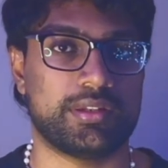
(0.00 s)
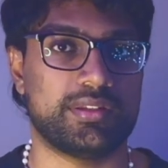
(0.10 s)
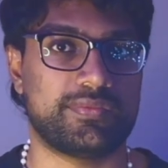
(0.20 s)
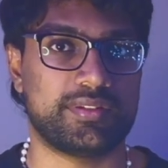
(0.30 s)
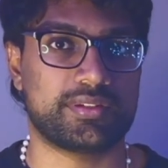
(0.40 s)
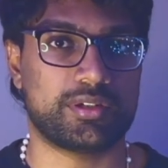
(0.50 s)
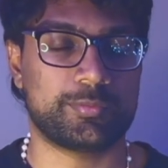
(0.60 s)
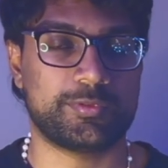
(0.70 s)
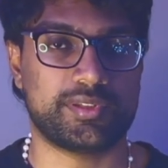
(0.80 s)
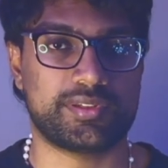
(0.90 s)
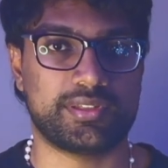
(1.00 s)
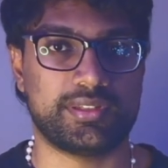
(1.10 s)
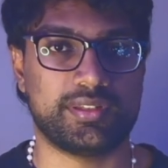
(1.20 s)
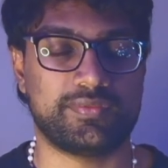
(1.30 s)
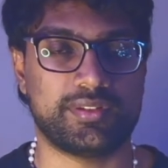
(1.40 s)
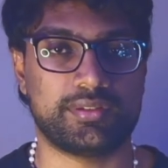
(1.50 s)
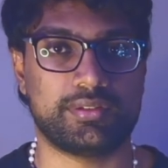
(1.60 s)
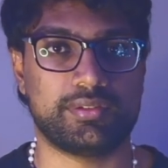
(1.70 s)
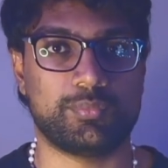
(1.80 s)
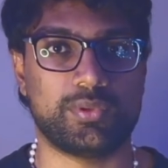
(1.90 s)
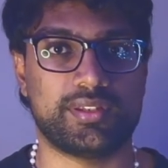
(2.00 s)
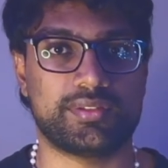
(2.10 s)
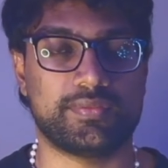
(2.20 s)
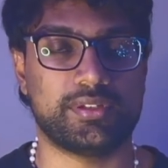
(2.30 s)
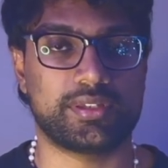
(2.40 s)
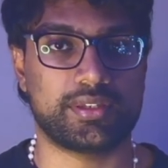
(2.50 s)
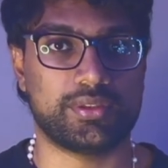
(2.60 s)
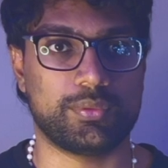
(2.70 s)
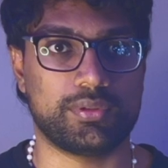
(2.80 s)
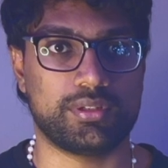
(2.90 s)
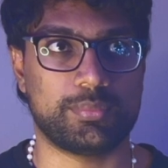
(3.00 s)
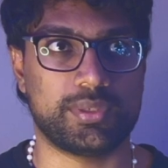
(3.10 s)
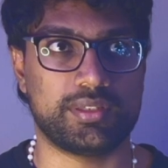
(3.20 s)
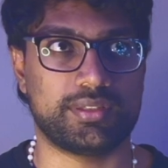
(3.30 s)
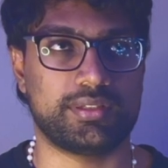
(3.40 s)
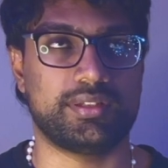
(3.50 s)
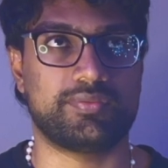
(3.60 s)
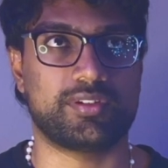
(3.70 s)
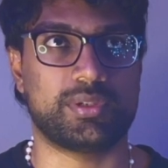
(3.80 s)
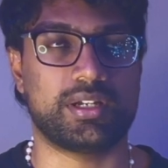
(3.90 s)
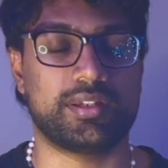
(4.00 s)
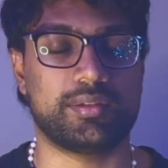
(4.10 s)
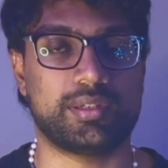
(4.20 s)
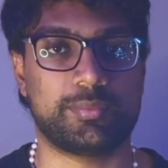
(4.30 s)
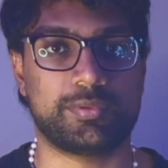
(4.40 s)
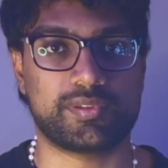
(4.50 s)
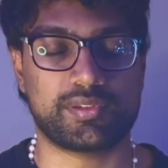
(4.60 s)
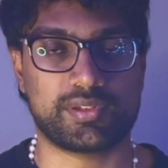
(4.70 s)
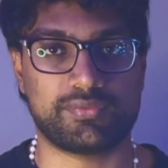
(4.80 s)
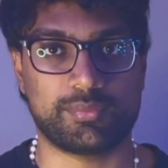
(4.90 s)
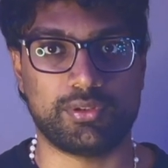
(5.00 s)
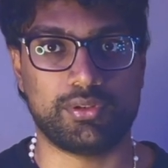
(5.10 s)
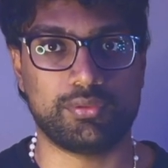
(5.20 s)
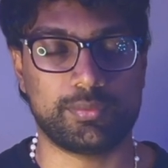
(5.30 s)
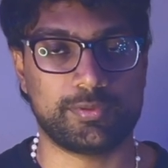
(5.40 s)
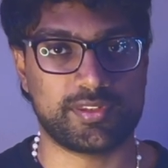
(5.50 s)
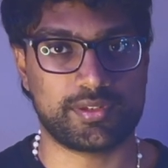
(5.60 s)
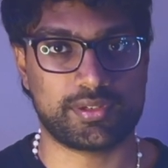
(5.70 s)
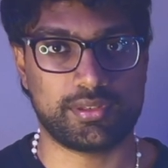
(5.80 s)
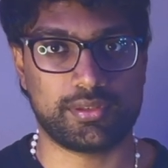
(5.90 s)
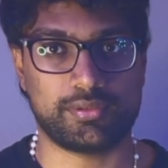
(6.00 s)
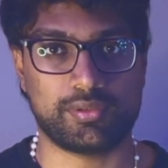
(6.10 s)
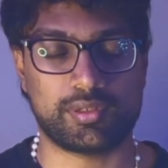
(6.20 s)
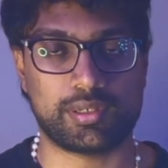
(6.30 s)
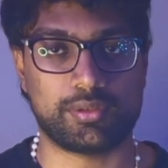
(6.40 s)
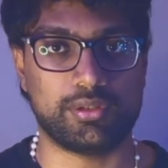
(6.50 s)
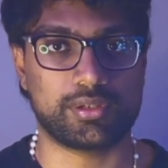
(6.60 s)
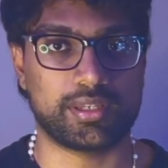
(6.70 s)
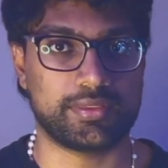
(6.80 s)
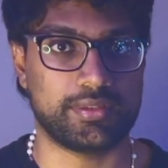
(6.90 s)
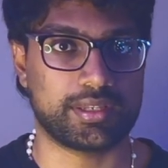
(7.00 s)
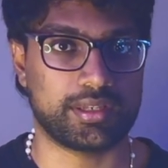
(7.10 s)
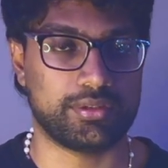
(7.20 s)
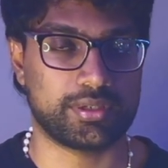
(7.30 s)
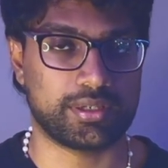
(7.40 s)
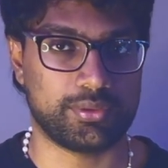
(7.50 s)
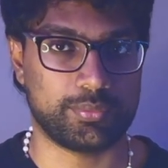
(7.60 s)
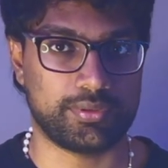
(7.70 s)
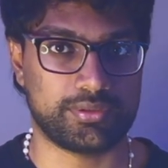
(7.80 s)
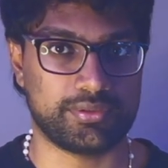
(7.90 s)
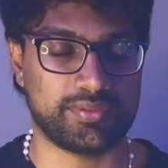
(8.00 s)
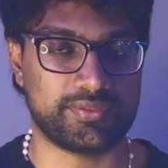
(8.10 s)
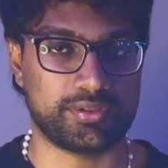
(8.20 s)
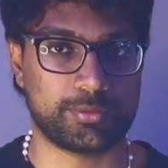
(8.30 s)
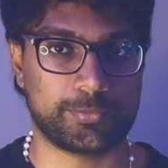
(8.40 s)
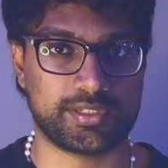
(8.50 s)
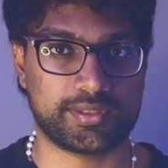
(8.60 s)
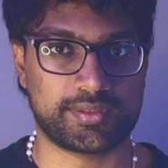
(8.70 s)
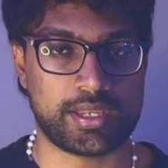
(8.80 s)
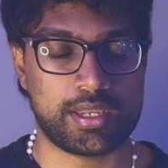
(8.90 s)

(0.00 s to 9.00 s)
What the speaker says: Different composition and different ways of looking at the world, basically from a higher up position, from a lower position, looking at the world through different objects.